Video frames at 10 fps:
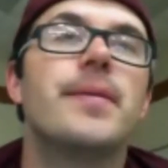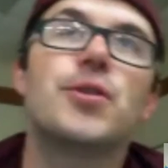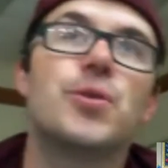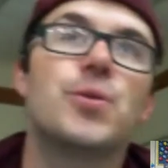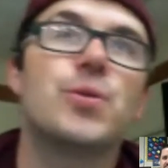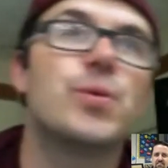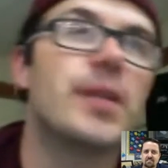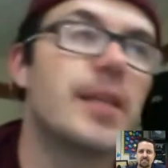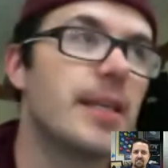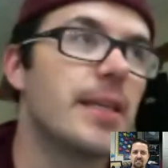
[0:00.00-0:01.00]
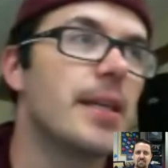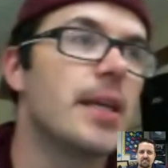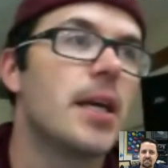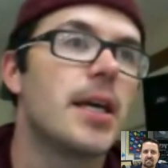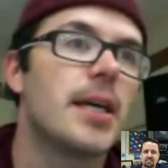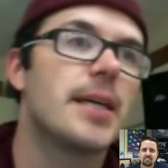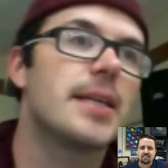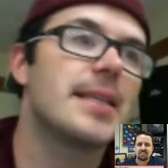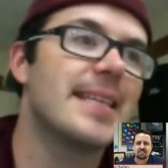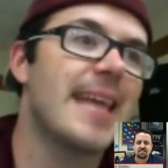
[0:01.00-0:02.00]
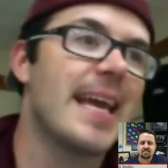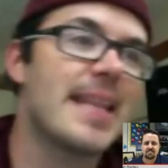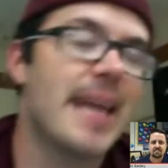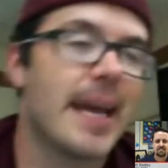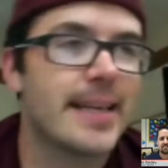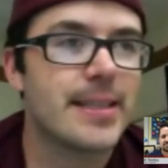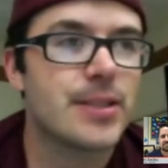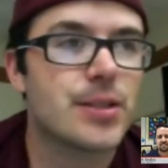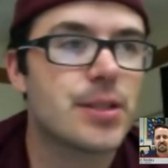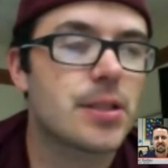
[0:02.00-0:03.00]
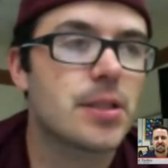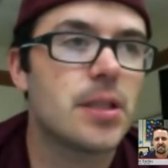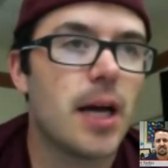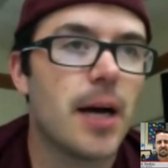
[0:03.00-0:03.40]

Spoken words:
to the day that is